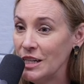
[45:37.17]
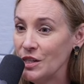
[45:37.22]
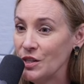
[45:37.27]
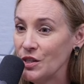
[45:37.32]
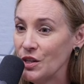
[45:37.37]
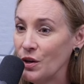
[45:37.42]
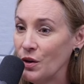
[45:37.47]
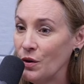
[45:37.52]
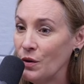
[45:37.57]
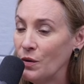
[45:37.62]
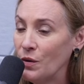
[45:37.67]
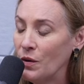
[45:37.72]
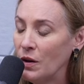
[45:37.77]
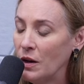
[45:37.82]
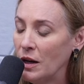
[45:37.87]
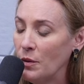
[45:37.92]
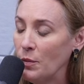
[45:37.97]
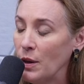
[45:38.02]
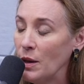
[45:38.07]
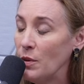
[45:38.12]
So,
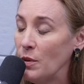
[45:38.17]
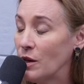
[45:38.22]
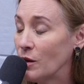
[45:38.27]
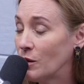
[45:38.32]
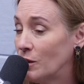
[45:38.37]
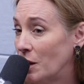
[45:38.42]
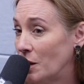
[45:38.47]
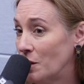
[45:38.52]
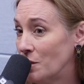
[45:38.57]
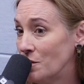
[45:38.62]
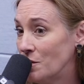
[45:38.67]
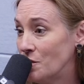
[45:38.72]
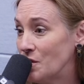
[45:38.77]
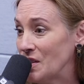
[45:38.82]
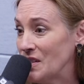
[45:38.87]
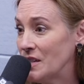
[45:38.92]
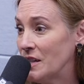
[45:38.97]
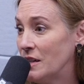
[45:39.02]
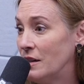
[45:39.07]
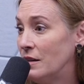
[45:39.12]
uh, baby
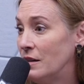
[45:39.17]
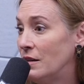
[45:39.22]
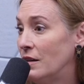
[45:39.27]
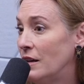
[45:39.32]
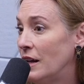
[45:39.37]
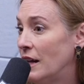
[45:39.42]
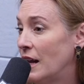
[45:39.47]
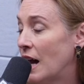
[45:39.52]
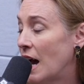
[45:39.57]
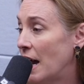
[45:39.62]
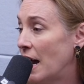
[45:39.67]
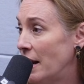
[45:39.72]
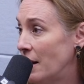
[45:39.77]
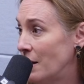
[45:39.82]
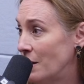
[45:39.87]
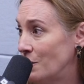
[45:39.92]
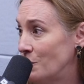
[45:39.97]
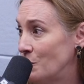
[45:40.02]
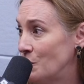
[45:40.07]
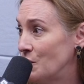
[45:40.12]
clothes and, and
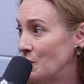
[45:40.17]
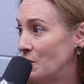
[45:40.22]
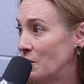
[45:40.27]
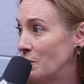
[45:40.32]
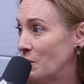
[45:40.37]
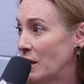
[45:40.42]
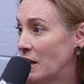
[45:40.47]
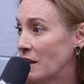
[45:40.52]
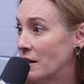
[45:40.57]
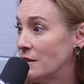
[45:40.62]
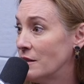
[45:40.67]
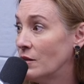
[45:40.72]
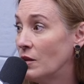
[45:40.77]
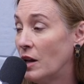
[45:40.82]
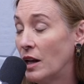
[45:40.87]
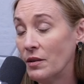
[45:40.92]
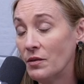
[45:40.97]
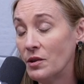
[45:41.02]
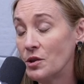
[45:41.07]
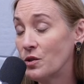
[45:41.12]
items, because a
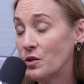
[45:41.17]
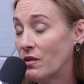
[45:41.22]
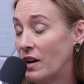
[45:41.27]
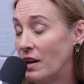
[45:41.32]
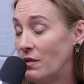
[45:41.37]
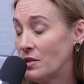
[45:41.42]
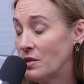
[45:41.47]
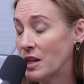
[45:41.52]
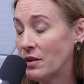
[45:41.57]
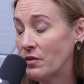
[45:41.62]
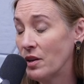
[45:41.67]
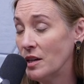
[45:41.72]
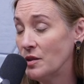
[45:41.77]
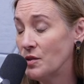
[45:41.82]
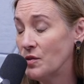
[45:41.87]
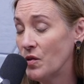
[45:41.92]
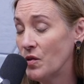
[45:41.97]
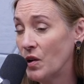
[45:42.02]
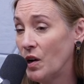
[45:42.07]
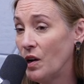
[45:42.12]
lot of our survivors have
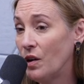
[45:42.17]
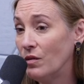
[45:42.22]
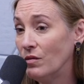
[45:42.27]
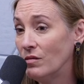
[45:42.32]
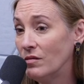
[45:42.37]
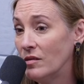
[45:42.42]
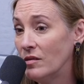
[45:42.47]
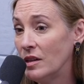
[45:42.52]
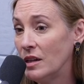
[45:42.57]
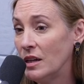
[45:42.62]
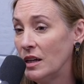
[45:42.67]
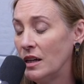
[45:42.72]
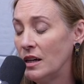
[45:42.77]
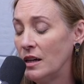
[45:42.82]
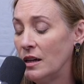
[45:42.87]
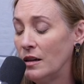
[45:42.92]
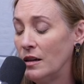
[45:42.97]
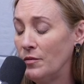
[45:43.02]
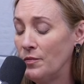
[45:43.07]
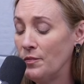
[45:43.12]
kids of their own.
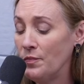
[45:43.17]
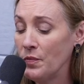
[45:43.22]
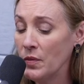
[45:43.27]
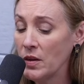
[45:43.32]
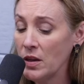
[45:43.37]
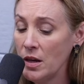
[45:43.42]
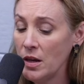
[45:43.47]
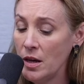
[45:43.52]
Um,